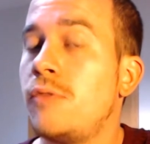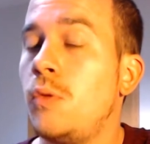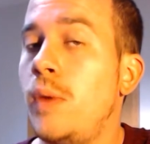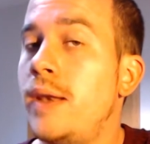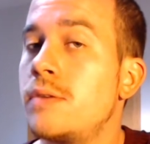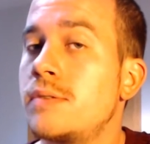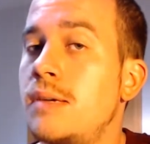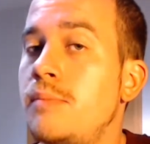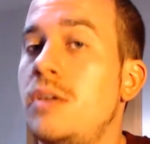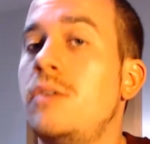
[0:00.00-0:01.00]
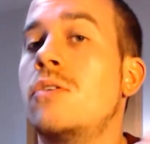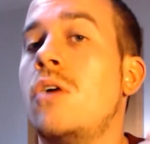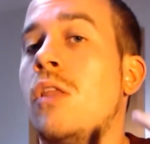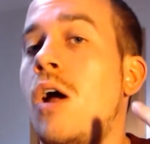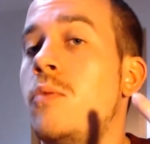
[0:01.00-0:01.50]
Windows computer
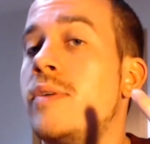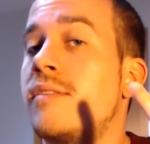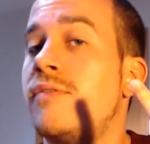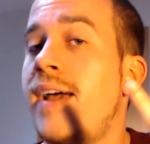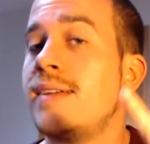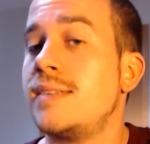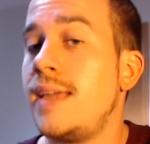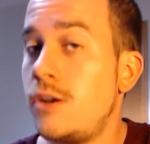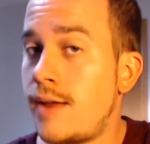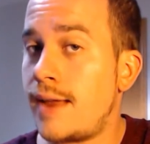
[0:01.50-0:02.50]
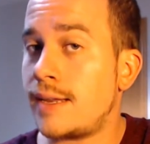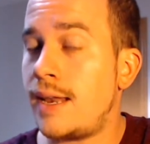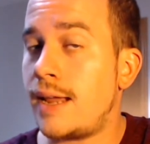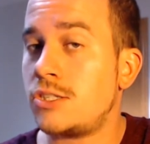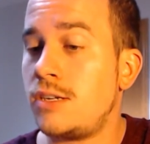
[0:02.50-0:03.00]
along with a fast internet
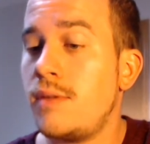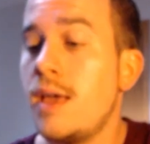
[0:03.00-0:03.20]
connection,